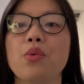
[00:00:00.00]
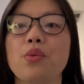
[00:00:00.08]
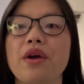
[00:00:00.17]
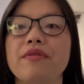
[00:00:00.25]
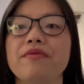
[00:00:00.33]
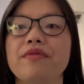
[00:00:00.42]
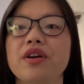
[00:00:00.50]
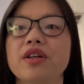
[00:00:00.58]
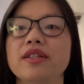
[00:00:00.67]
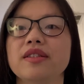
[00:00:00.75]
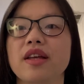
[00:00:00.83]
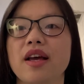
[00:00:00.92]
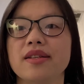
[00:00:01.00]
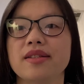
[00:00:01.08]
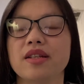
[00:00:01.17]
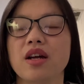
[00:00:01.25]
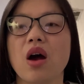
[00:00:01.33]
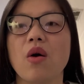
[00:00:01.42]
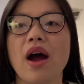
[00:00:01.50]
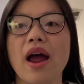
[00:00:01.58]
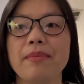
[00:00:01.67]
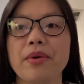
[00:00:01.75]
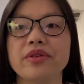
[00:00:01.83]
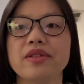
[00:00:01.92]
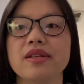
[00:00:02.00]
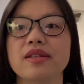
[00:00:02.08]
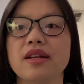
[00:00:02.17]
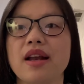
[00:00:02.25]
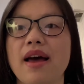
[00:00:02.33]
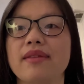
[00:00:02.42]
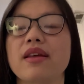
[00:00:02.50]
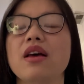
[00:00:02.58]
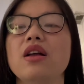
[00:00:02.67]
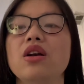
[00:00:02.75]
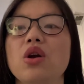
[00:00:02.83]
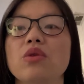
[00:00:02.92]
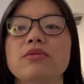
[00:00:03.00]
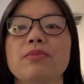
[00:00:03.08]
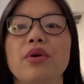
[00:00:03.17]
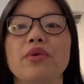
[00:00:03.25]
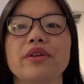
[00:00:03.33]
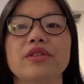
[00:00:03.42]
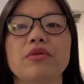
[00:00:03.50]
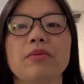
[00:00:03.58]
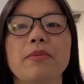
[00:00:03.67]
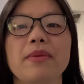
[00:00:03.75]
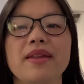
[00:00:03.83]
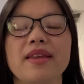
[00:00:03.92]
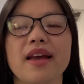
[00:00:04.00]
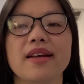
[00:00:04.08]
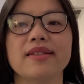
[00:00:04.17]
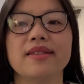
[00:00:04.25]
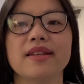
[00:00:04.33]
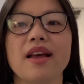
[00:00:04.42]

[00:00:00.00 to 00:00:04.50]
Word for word: we further test our hypothesis that those resolving mediates